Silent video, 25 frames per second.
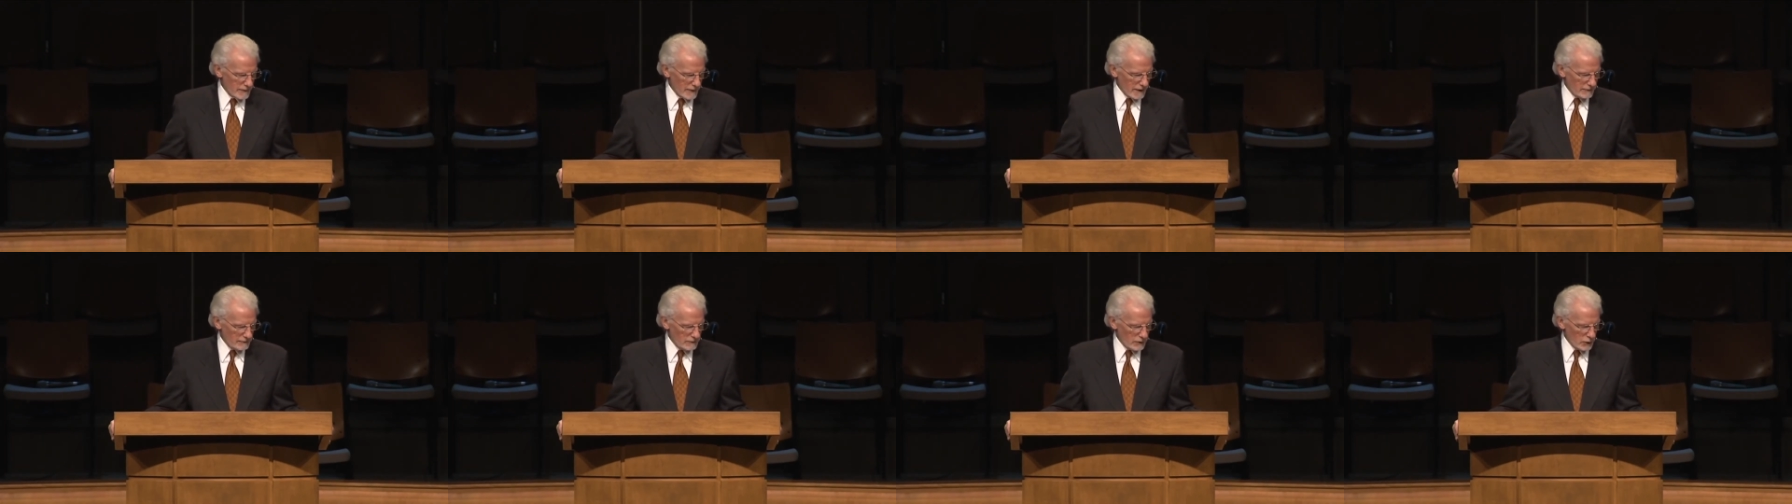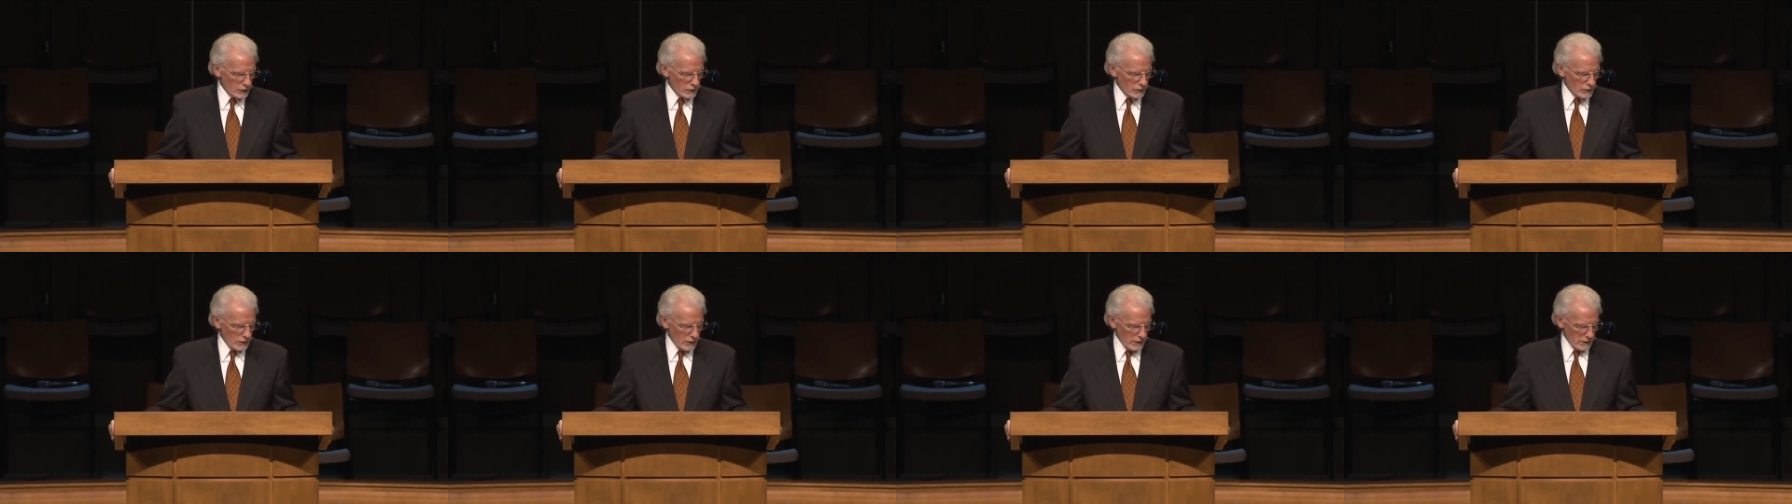If
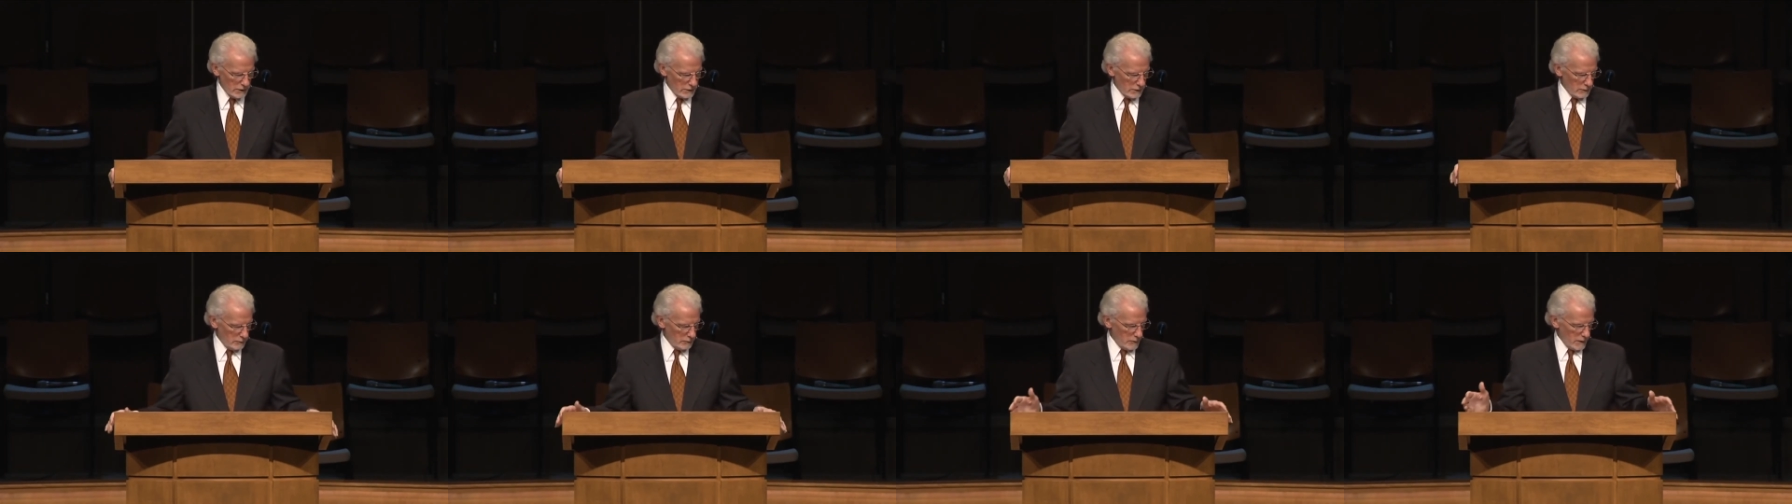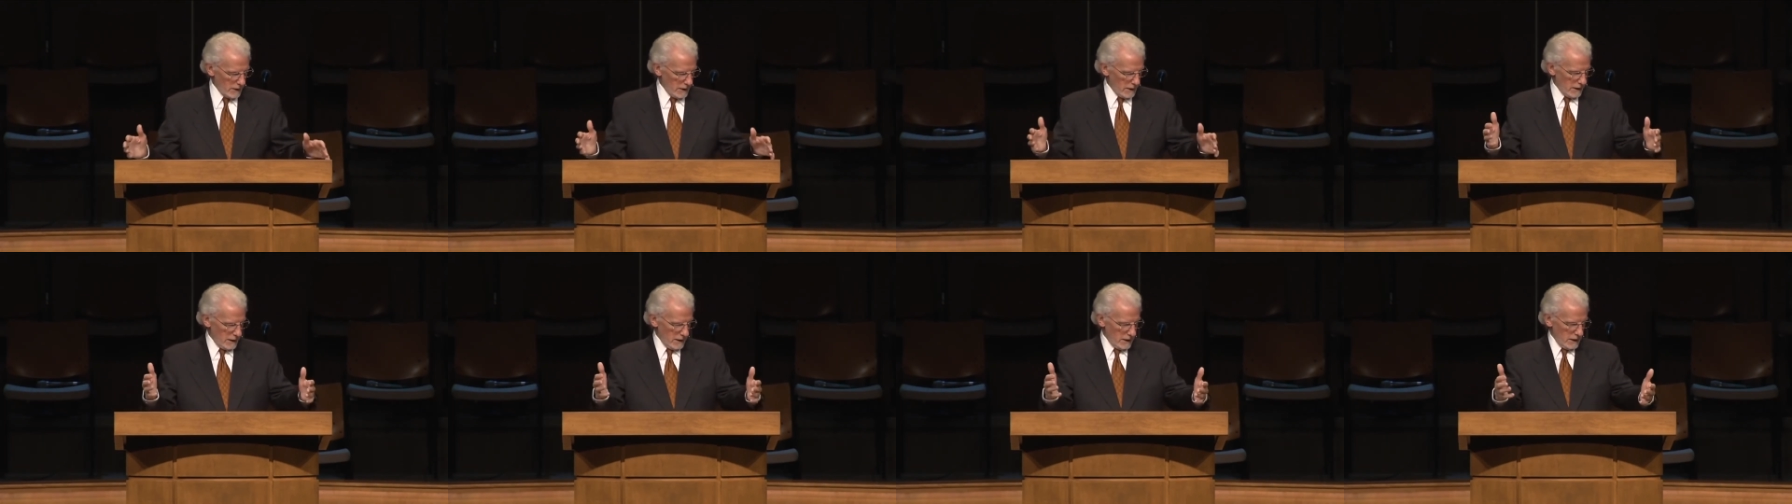you're going to
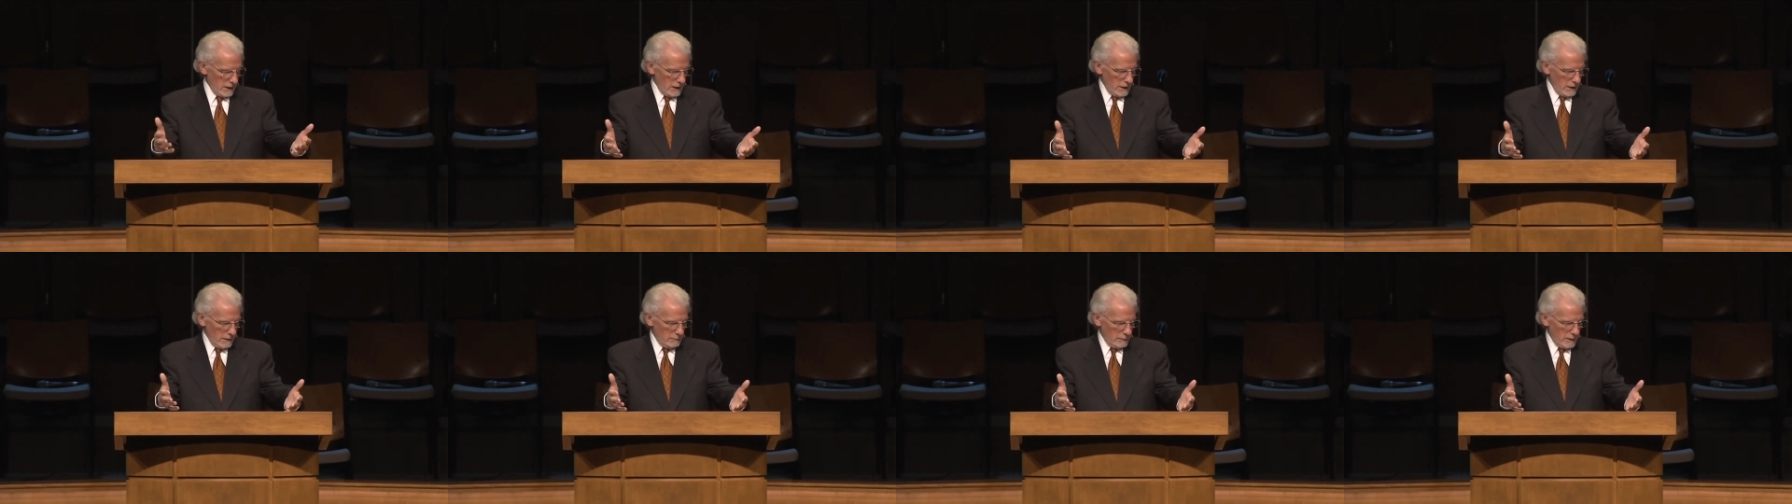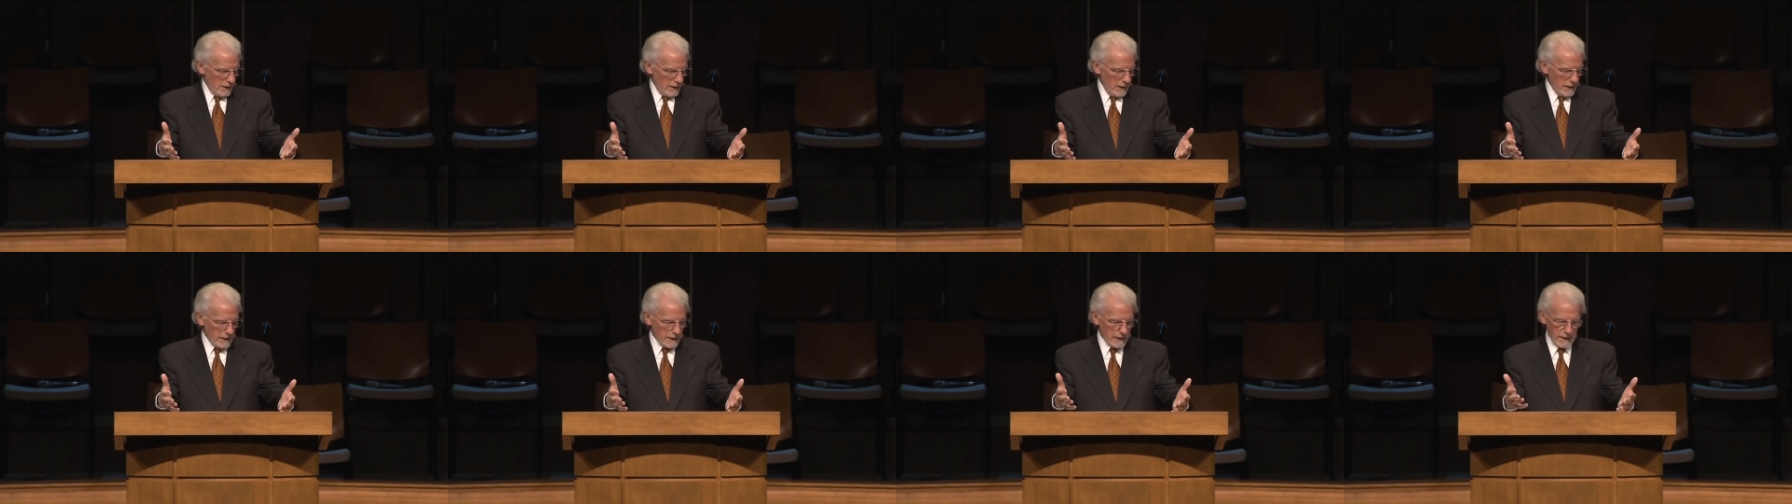be a
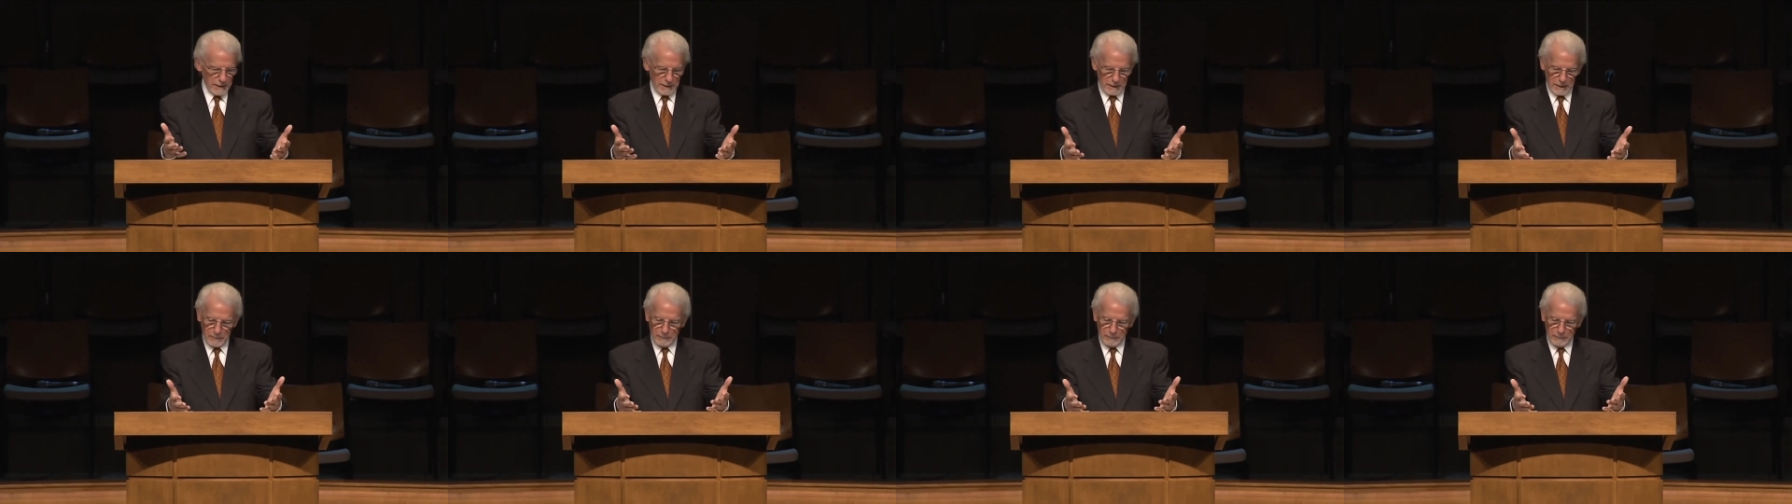body